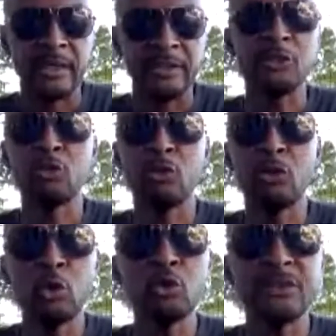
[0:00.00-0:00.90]
Did you
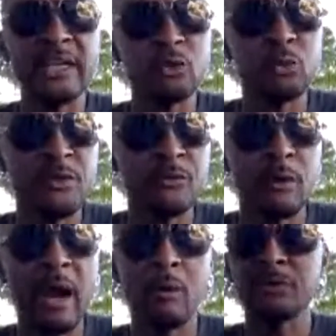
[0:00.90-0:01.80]
lose that
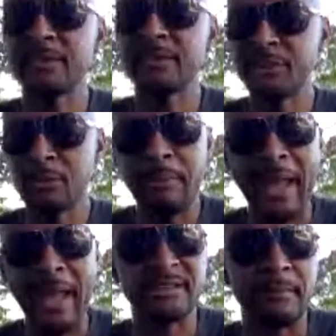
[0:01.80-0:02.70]
24 hours or did you
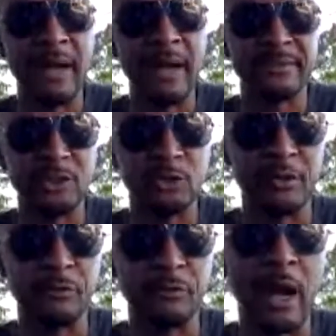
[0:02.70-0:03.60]
maximize that
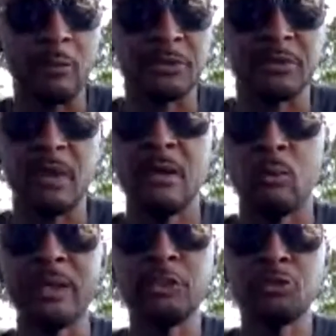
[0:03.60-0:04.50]
24 hours?
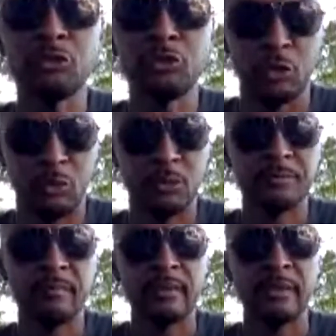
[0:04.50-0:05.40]
What did you do
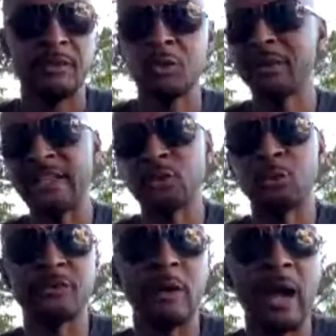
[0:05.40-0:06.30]
during that
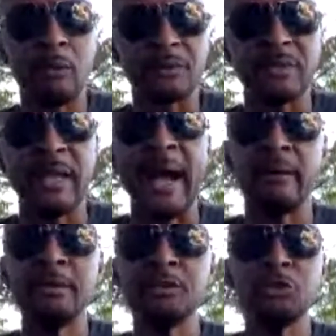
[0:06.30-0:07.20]
24 hours? How
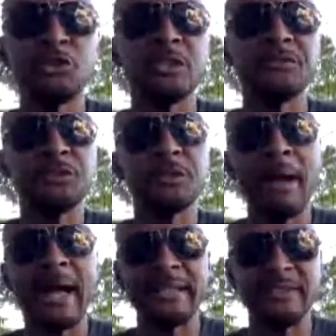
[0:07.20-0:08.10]
did you shift your
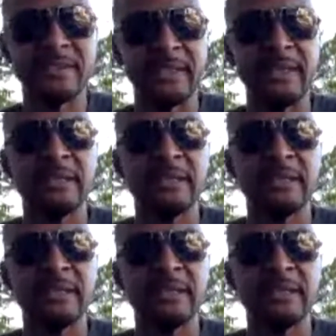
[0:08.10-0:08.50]
mindset?